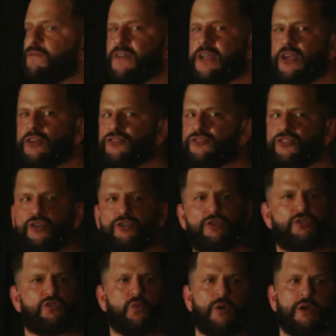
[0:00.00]
fingers turn
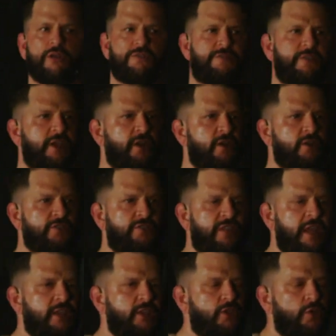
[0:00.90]
to Twitter fingers.
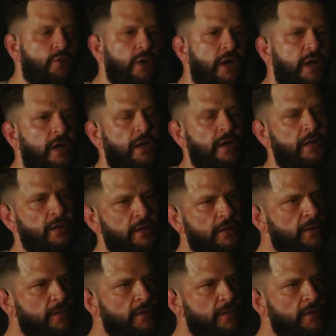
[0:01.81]
Thank you, uh,